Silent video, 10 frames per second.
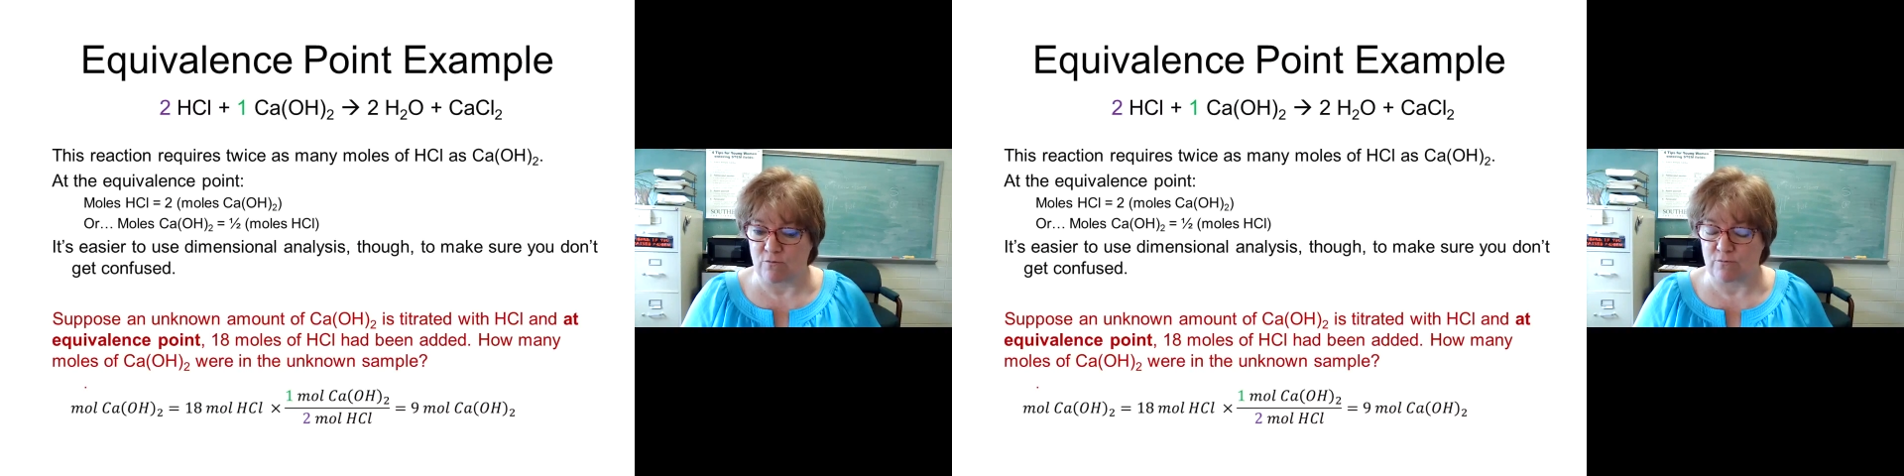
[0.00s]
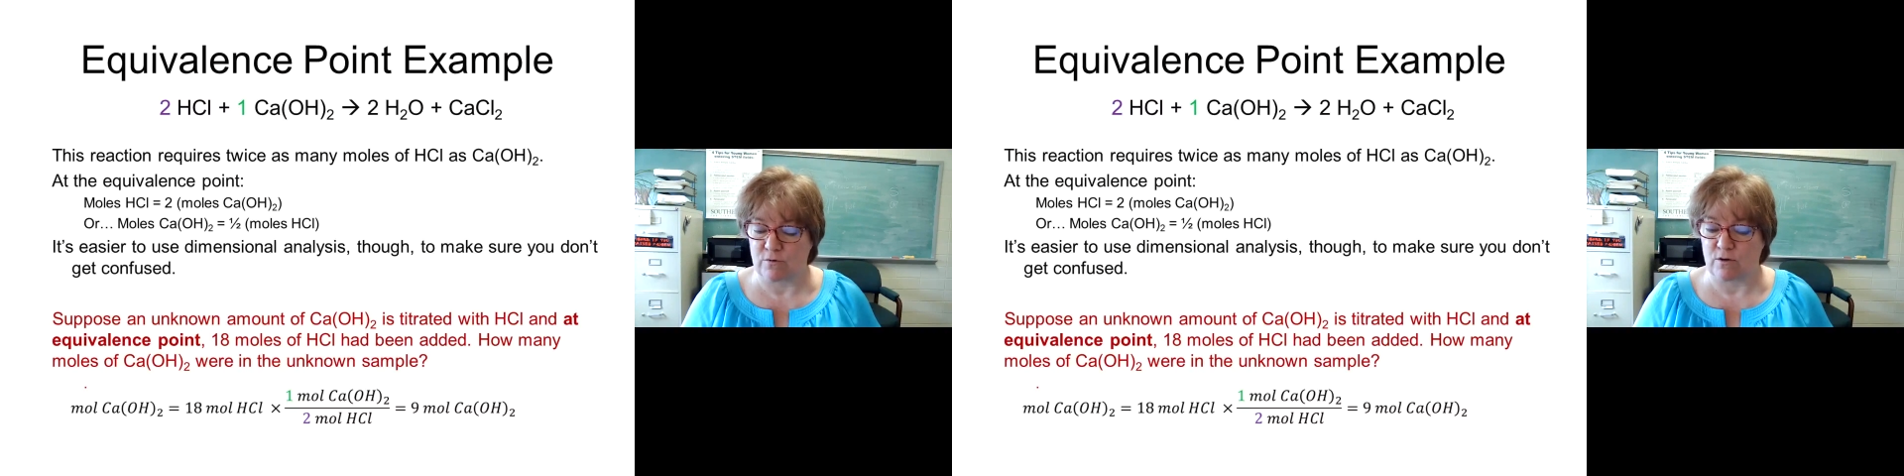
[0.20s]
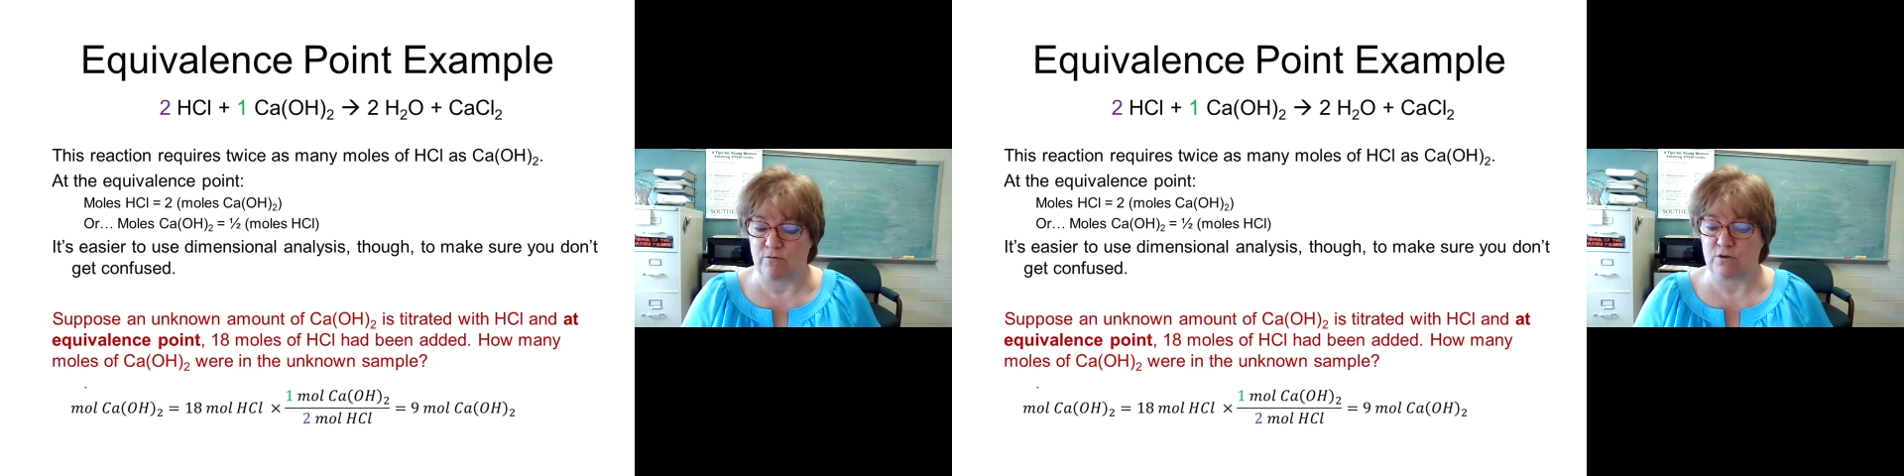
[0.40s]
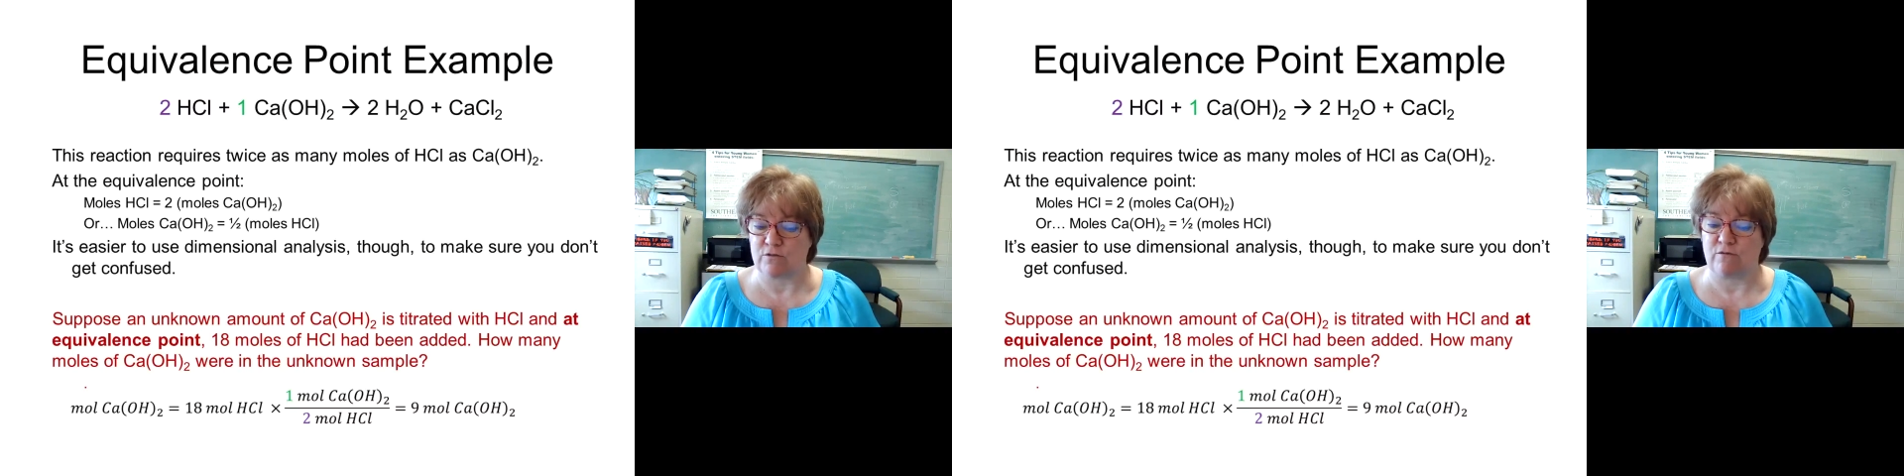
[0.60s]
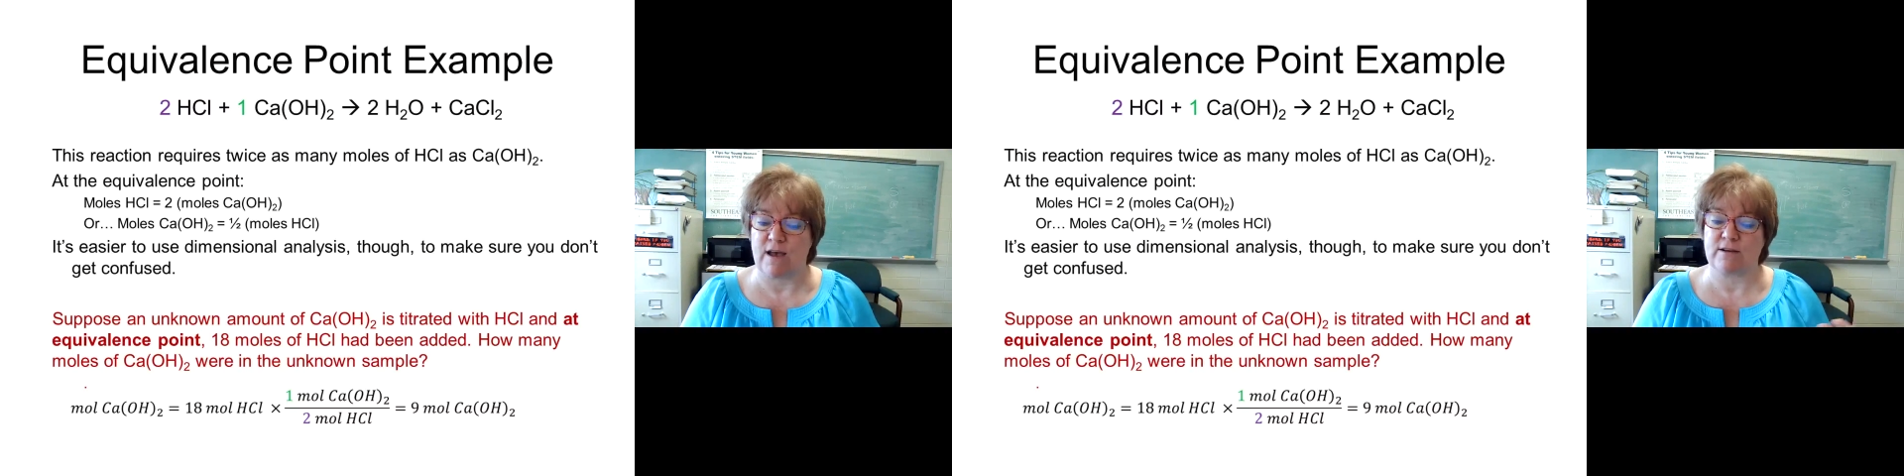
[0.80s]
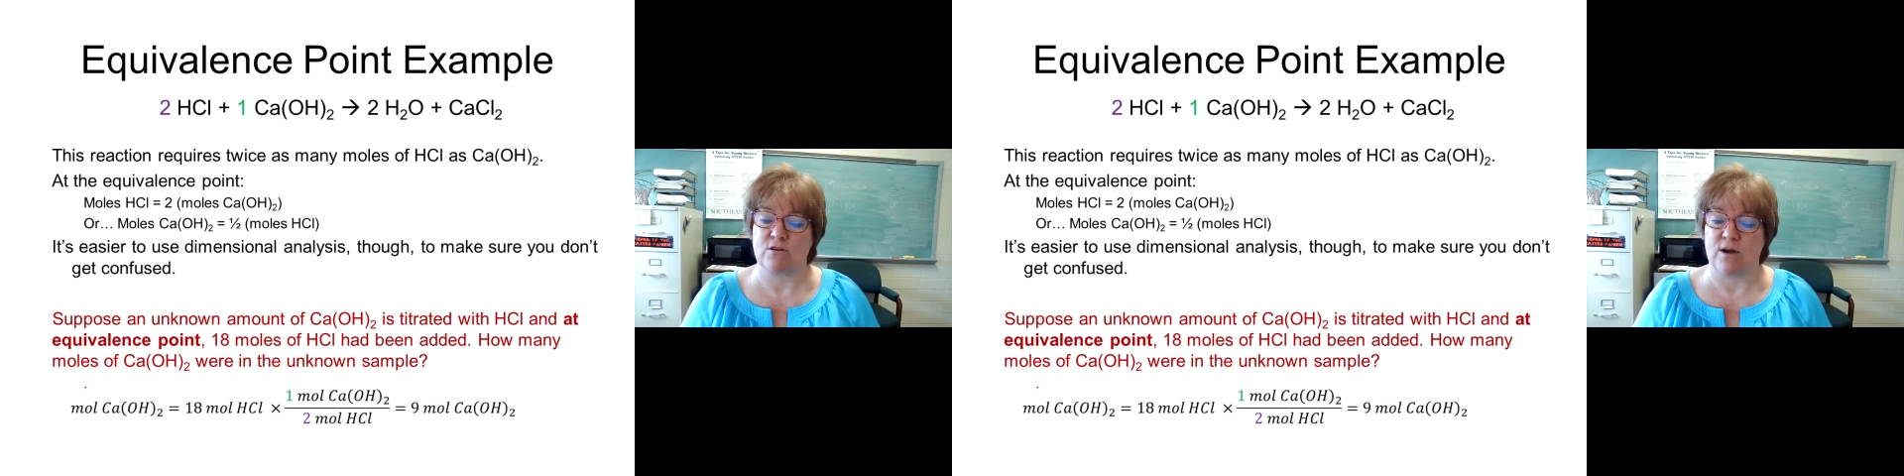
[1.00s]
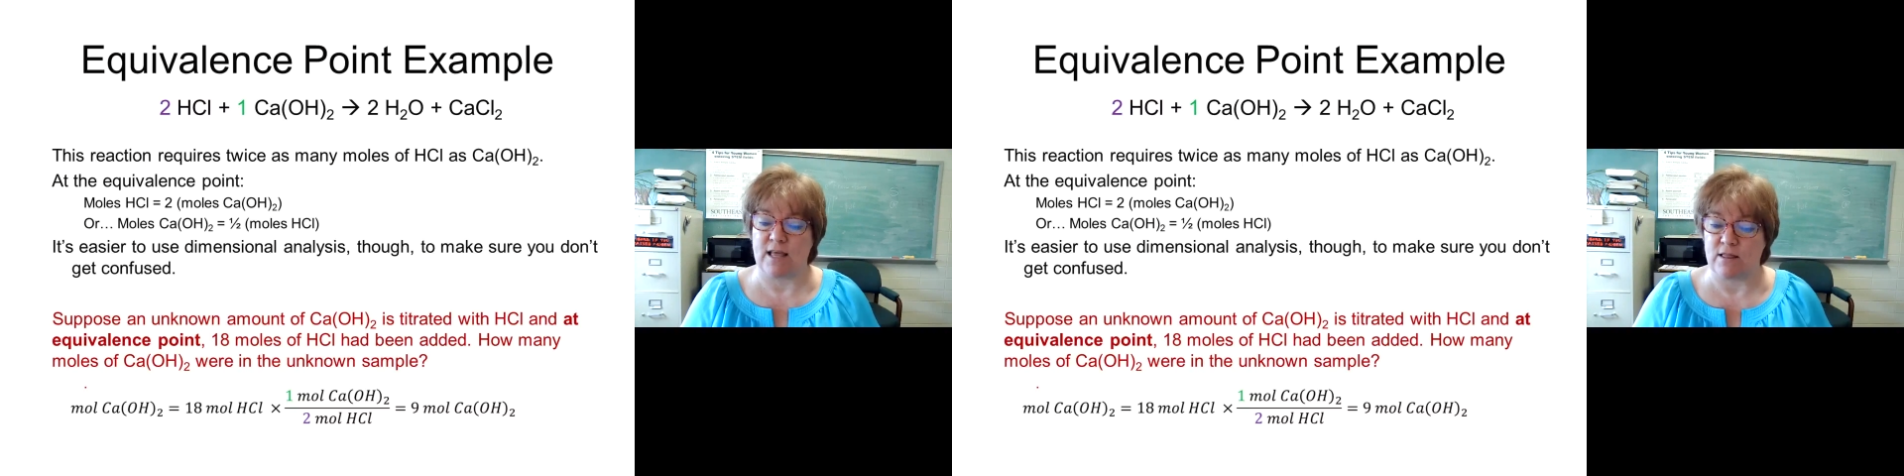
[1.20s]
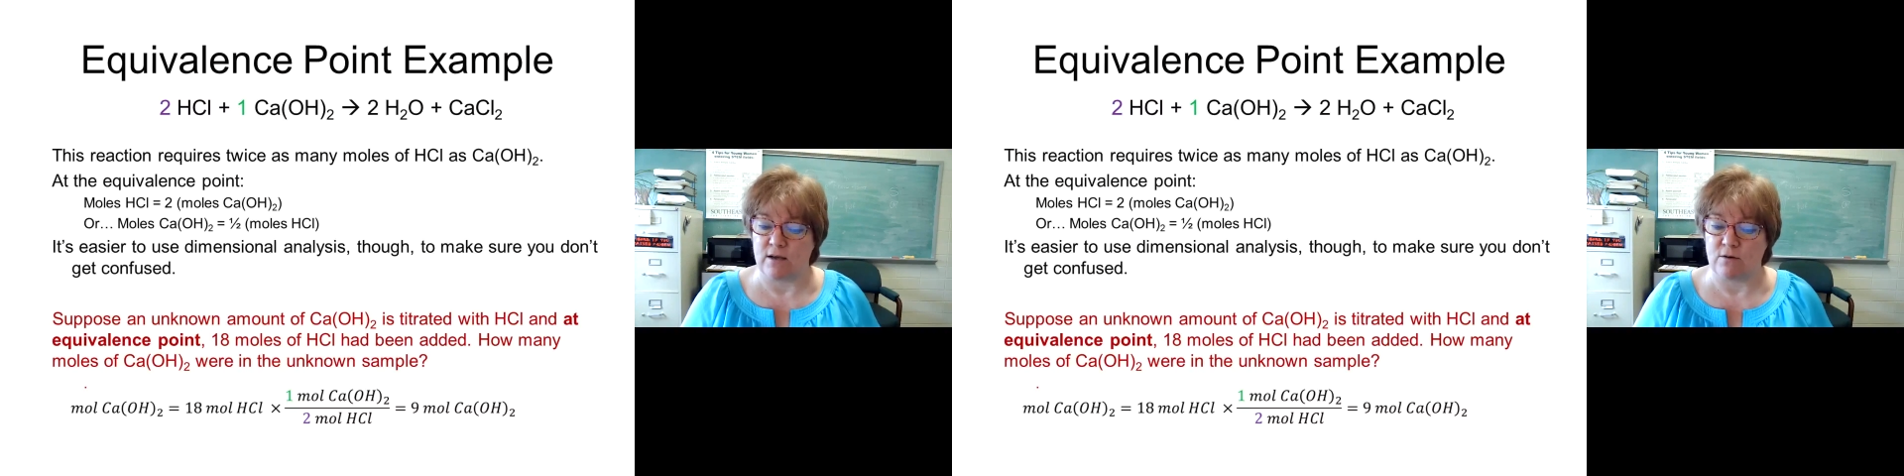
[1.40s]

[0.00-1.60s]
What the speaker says: conversion factor and the